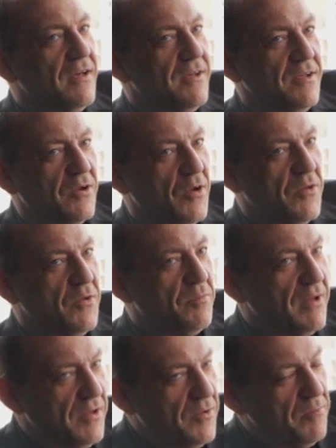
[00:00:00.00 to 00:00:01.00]
You know, you
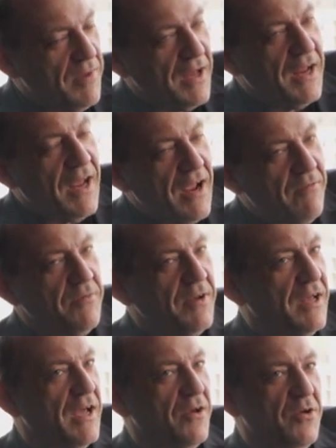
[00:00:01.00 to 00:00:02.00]
bet every
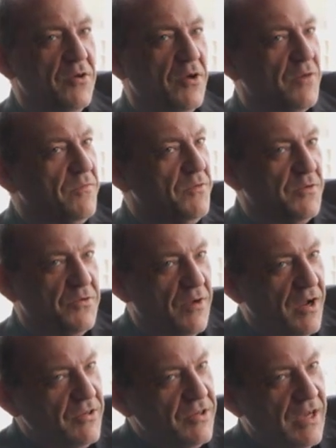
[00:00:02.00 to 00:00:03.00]
day, or you look to
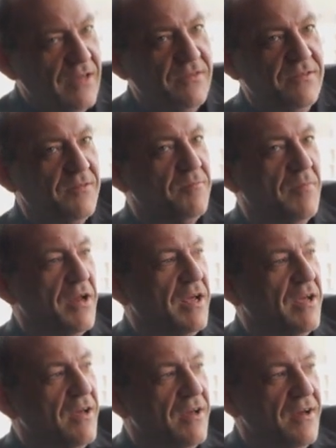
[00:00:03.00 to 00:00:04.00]
try and chase
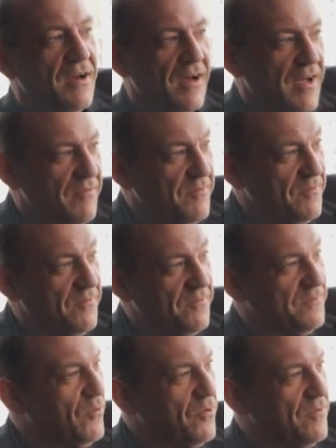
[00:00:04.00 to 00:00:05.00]
money. I have
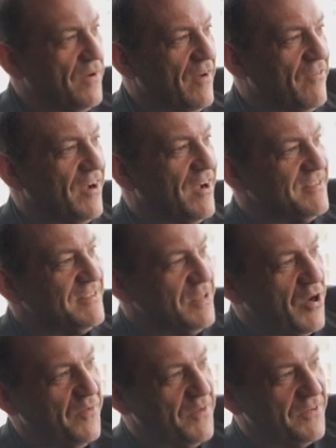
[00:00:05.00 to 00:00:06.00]
4 or 5 guys in
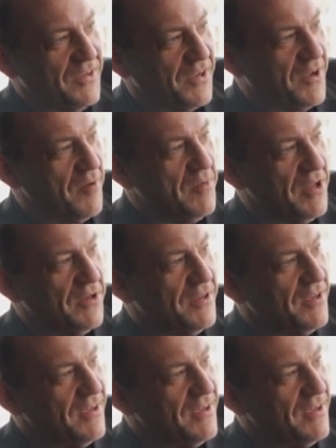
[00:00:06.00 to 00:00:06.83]
the office. I come in